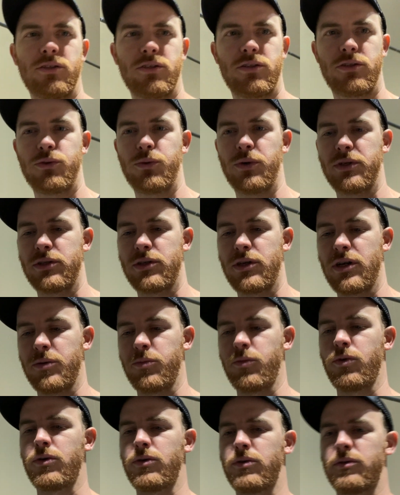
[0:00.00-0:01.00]
twin
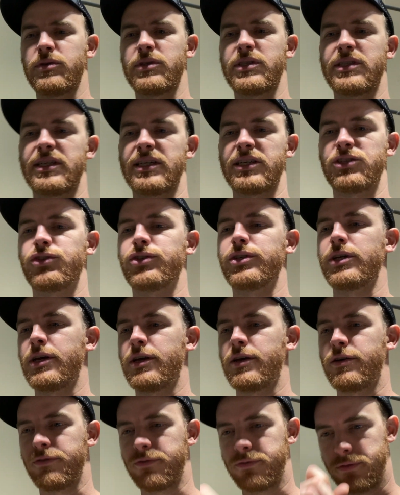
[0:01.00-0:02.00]
turbo stick
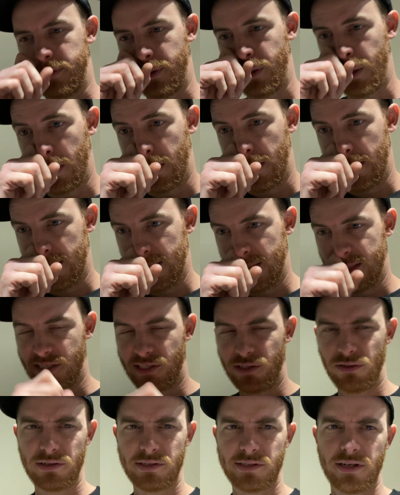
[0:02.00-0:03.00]
shift,
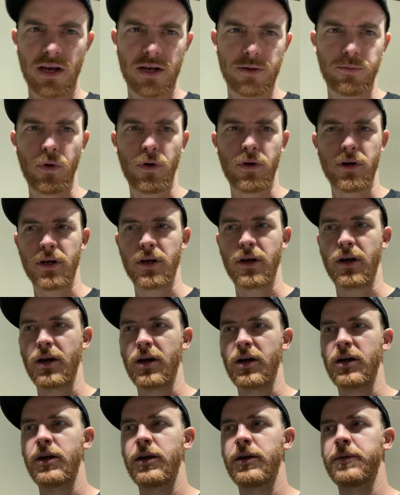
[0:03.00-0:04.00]
still a stock motor
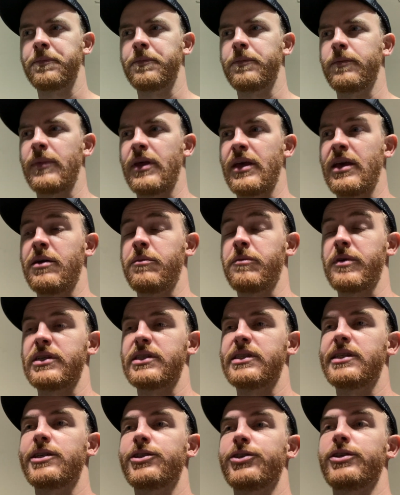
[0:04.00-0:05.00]
car, and by
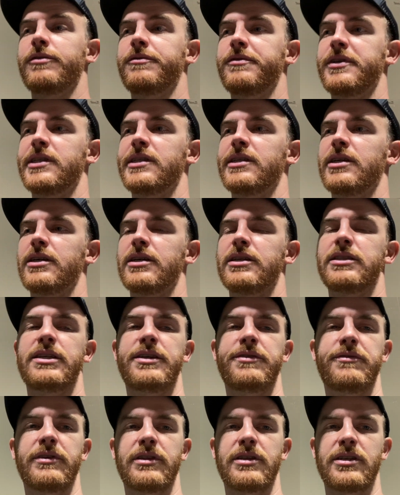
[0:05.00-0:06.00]
stick shift it's a
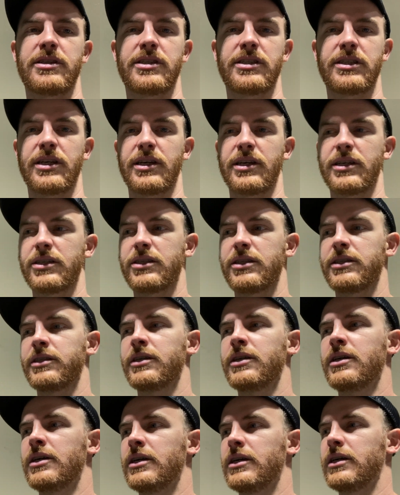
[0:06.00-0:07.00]
T56,
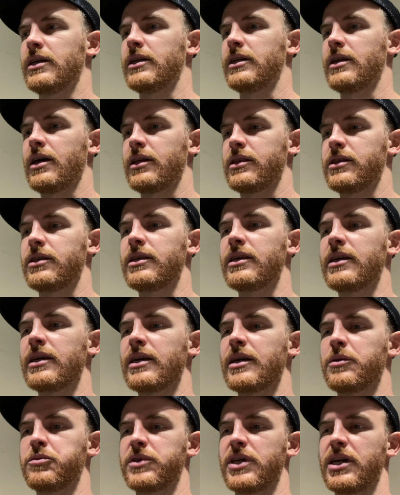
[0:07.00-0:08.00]
not the
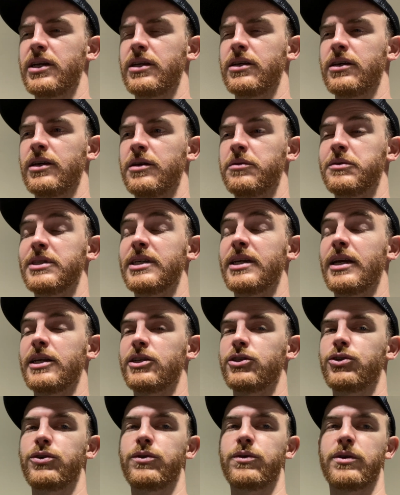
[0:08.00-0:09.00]

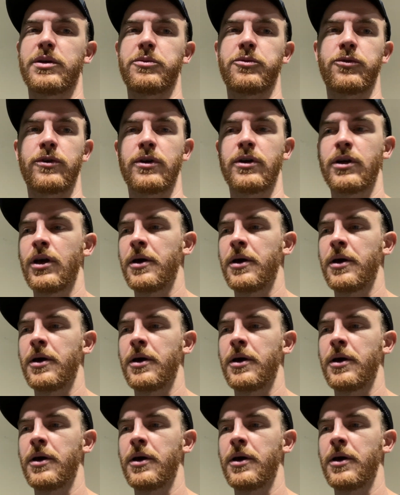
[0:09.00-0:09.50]
MT82 anymore.